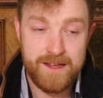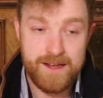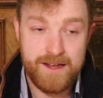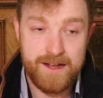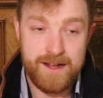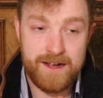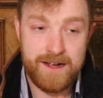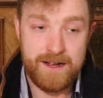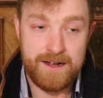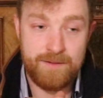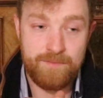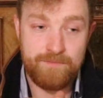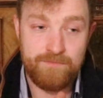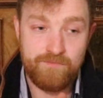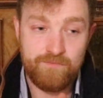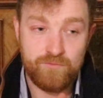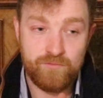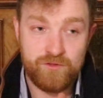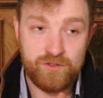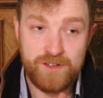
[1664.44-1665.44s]

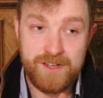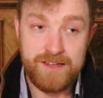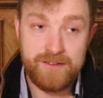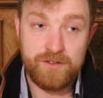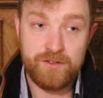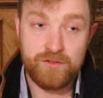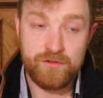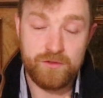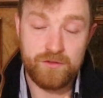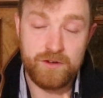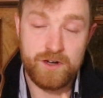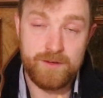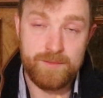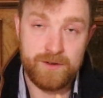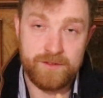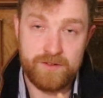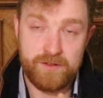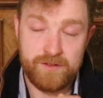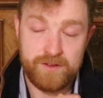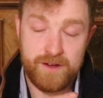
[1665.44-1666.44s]
So that's the story
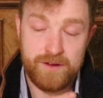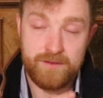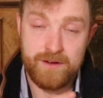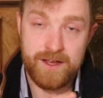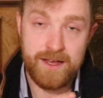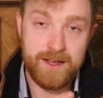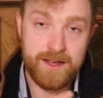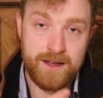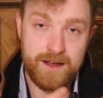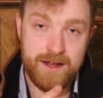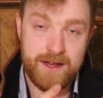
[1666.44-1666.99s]
about the Searay.